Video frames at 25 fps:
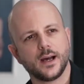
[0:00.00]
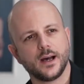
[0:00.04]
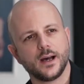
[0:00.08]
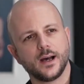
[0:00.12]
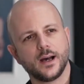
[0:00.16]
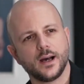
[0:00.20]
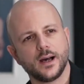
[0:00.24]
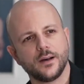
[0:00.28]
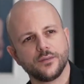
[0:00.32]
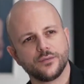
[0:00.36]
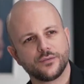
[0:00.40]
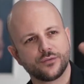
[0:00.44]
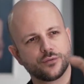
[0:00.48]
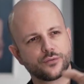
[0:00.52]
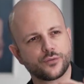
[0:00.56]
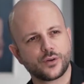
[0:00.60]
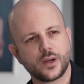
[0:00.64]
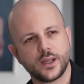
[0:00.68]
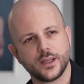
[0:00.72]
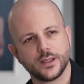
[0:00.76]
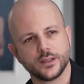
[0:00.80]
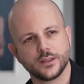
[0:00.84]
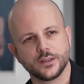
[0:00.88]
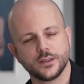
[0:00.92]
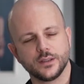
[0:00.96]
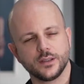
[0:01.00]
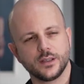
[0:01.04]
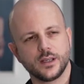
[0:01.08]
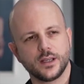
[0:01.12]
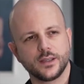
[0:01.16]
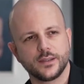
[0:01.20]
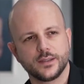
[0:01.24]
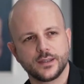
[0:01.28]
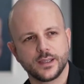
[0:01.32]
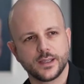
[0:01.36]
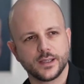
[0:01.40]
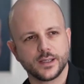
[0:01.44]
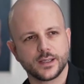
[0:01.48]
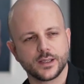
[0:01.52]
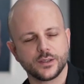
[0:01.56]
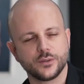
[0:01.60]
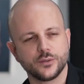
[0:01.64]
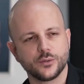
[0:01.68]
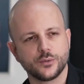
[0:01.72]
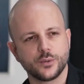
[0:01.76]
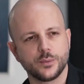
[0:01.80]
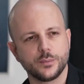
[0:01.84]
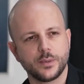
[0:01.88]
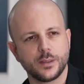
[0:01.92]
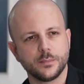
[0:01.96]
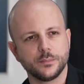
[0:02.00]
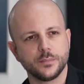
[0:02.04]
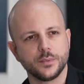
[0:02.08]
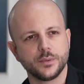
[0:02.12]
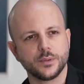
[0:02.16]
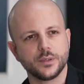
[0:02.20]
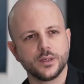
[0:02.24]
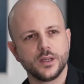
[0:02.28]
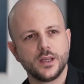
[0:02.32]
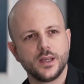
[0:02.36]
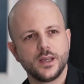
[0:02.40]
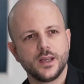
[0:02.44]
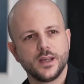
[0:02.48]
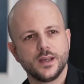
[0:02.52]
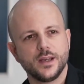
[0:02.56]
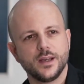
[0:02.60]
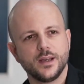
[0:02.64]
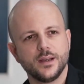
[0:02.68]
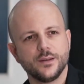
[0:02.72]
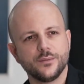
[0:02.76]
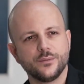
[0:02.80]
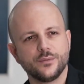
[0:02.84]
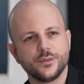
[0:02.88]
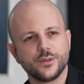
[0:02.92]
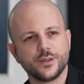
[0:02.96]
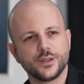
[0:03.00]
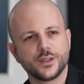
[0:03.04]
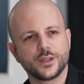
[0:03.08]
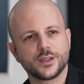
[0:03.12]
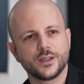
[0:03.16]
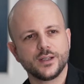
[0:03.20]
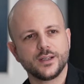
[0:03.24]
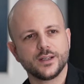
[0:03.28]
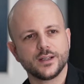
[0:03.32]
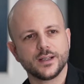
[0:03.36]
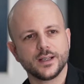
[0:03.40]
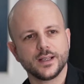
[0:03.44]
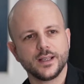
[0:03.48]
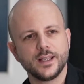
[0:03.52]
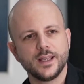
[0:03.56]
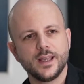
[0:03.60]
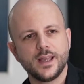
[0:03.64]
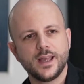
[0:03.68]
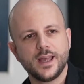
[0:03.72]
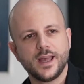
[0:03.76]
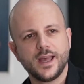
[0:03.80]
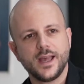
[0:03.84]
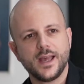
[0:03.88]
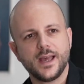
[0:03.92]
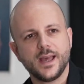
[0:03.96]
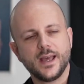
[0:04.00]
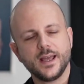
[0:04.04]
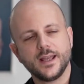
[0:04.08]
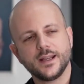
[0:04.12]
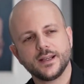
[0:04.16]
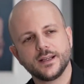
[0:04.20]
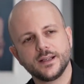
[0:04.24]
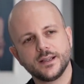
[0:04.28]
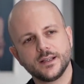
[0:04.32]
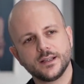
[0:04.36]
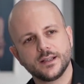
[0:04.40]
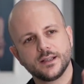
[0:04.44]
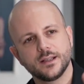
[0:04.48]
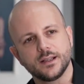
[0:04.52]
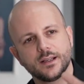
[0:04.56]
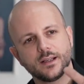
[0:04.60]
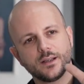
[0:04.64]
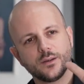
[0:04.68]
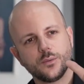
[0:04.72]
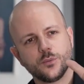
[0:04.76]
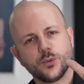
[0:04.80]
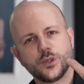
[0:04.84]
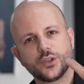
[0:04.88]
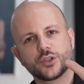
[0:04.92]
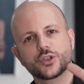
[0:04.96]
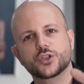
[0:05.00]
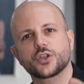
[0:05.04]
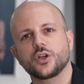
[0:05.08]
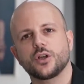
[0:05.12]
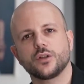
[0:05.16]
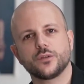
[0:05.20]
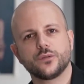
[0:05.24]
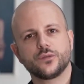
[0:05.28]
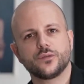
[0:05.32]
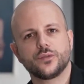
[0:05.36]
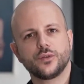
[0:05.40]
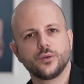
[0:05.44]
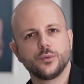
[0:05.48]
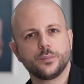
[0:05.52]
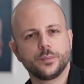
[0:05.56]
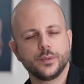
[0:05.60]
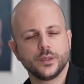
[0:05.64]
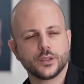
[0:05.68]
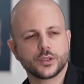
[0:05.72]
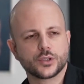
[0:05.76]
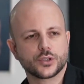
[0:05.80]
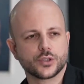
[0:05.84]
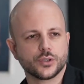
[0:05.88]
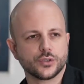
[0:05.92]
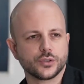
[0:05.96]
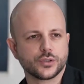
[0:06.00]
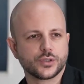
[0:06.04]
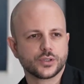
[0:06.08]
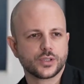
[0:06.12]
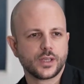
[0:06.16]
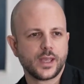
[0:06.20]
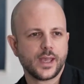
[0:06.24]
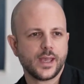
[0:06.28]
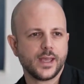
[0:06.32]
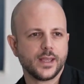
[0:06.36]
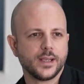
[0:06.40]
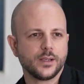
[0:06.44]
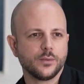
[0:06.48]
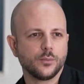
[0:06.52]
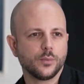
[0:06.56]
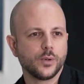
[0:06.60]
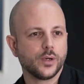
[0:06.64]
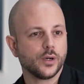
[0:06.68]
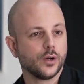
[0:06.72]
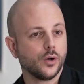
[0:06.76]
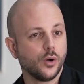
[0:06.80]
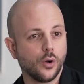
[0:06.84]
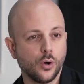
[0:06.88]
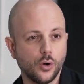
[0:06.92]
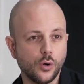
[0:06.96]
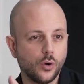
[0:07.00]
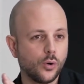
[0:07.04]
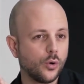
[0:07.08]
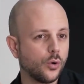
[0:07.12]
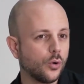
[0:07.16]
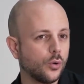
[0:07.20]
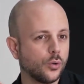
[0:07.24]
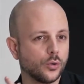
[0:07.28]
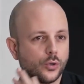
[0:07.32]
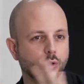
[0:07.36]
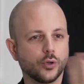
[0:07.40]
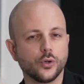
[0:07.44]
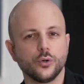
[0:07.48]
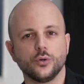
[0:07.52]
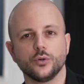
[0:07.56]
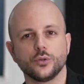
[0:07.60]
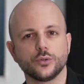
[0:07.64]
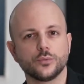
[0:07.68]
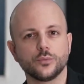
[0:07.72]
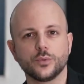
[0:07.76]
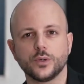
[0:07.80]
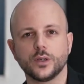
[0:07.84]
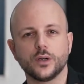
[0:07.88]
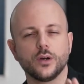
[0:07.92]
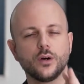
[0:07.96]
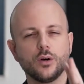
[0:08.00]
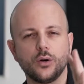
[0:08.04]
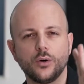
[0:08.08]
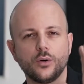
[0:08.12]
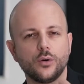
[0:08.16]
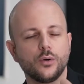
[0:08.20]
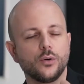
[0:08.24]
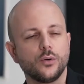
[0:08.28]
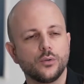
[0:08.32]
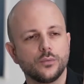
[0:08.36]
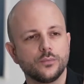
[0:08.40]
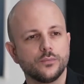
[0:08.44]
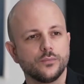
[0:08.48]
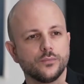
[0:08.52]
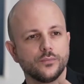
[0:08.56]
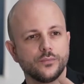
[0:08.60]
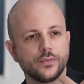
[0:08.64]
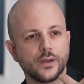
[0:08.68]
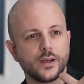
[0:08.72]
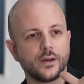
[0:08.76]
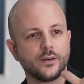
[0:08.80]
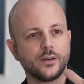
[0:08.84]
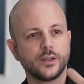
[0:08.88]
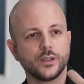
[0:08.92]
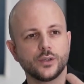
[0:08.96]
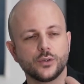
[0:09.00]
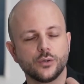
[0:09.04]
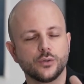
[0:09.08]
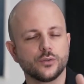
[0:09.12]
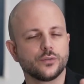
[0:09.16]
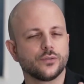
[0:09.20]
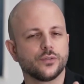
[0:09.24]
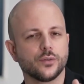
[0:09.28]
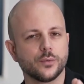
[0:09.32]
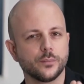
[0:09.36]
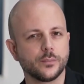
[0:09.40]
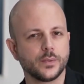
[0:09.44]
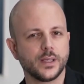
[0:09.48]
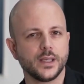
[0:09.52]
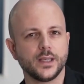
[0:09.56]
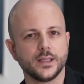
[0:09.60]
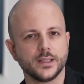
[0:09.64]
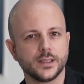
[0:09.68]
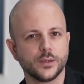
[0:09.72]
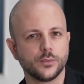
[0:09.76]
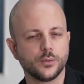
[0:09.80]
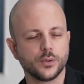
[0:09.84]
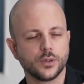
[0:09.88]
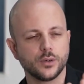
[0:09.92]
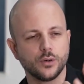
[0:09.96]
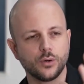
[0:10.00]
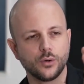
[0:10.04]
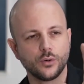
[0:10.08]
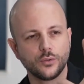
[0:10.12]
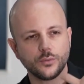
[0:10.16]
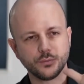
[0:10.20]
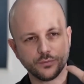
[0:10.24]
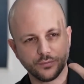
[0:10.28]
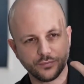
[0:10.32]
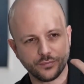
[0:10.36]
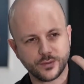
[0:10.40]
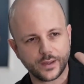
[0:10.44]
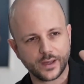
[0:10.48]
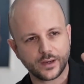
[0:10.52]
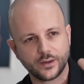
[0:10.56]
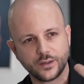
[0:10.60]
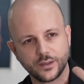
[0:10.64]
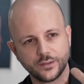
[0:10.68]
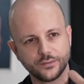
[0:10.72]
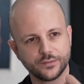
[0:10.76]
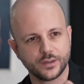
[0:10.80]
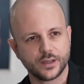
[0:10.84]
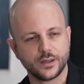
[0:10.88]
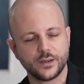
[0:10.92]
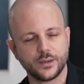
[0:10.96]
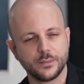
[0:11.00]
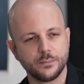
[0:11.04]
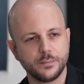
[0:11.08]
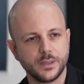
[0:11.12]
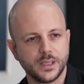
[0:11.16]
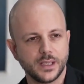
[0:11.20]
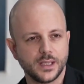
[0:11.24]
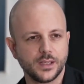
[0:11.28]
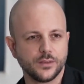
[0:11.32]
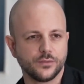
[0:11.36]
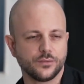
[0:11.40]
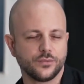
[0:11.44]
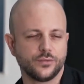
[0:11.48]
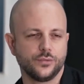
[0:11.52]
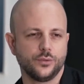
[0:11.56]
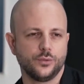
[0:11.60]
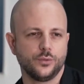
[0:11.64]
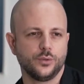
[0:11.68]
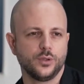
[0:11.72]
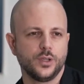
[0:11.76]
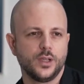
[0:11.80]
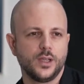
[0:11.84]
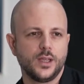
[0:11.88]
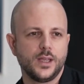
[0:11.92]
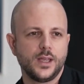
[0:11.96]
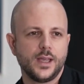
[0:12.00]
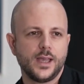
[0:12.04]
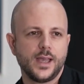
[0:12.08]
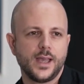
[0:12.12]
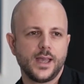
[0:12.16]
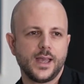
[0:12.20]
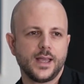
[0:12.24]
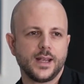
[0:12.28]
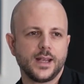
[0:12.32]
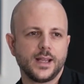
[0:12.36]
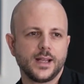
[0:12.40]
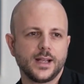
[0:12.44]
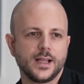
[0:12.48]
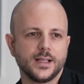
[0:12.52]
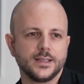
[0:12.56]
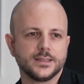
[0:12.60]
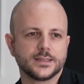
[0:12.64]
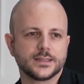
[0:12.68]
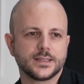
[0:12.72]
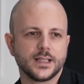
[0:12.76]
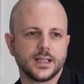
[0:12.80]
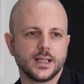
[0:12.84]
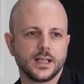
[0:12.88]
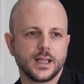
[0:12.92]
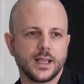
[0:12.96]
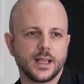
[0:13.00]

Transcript: a friend, I think, I don't remember very clearly, and we shot few pictures, and we're all good. We're all very good for me. They were all very, very meaningful. And then I said,